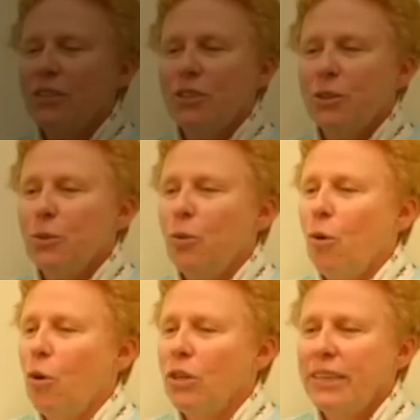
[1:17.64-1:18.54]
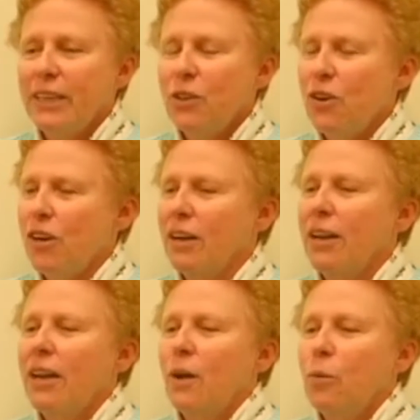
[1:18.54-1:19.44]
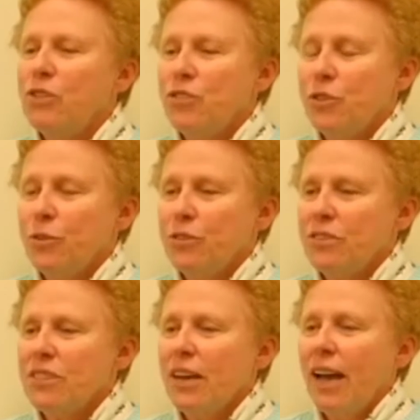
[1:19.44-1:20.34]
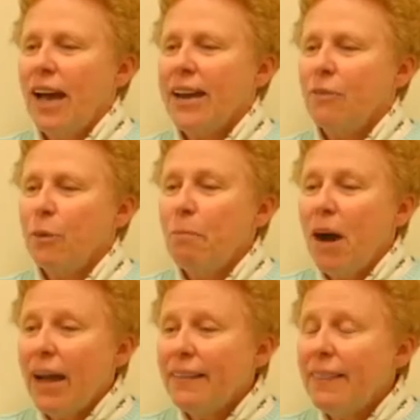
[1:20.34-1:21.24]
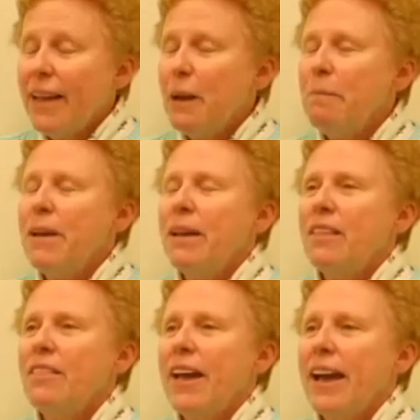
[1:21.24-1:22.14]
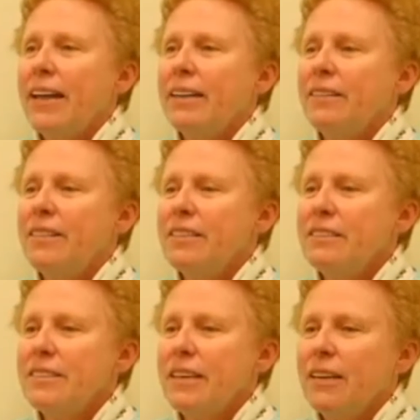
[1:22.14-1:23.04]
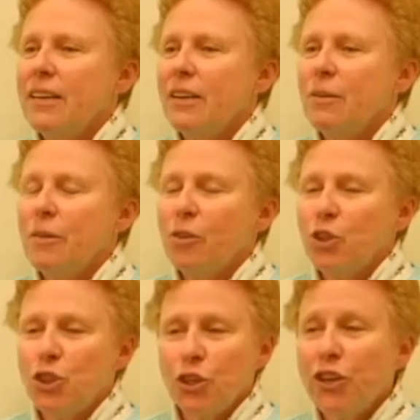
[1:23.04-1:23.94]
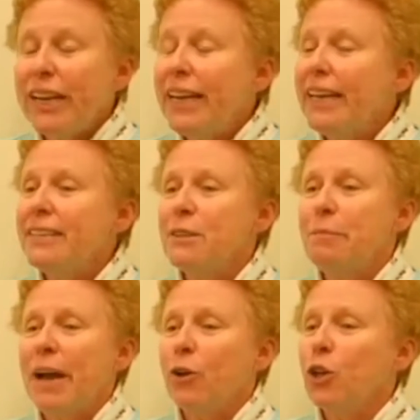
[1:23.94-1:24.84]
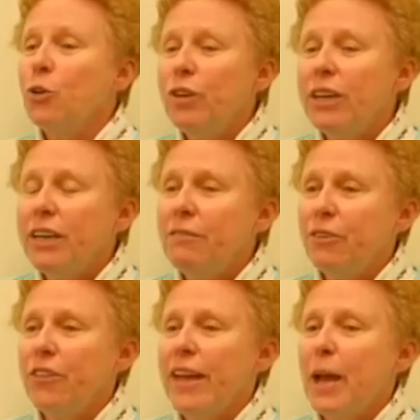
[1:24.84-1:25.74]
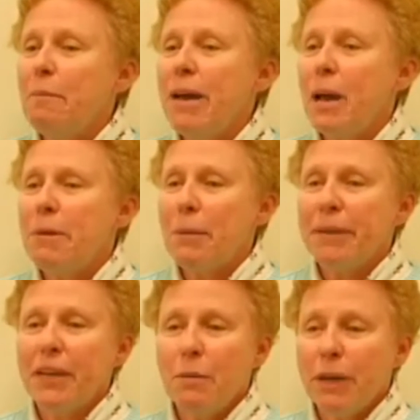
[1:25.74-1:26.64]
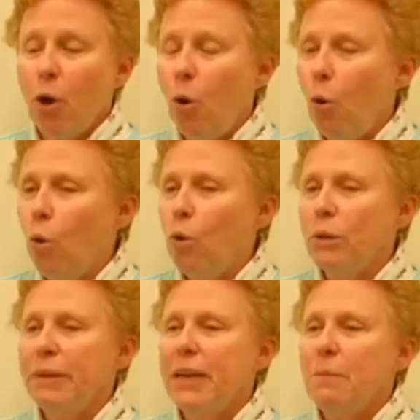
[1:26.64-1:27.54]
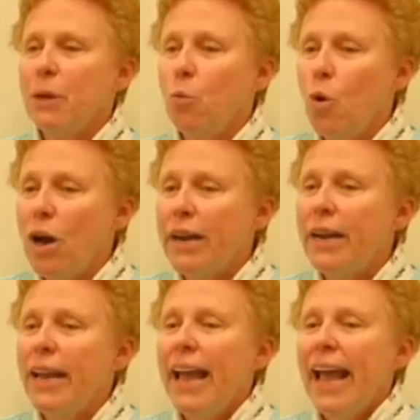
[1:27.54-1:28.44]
what I do all day long with students. I remind them that this journey is about unity for them, about becoming whole and becoming one,